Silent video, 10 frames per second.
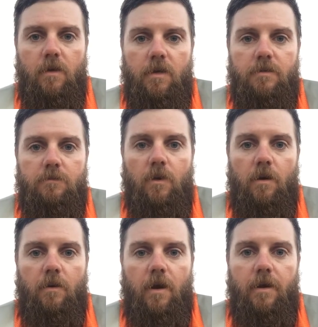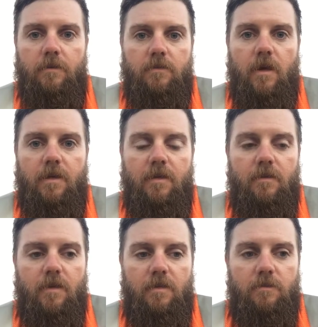He's running around trying to get
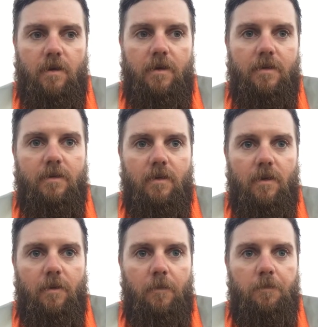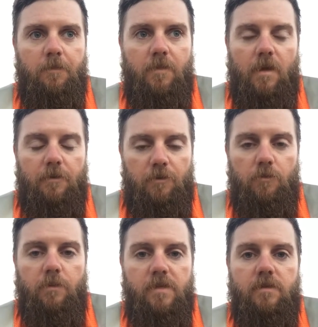things ready, and uh, you know you
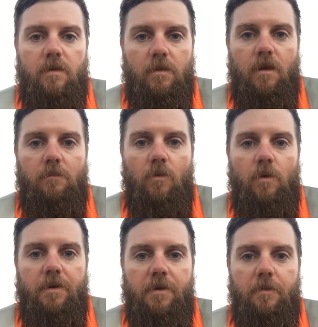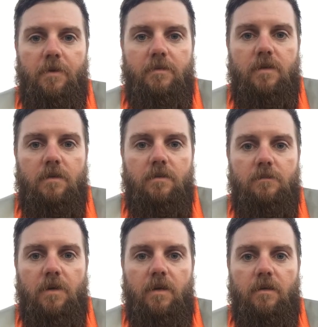will be seeing a lot more of him. It's not just
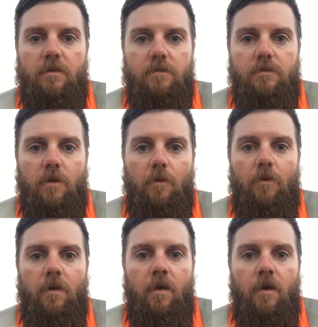me. So,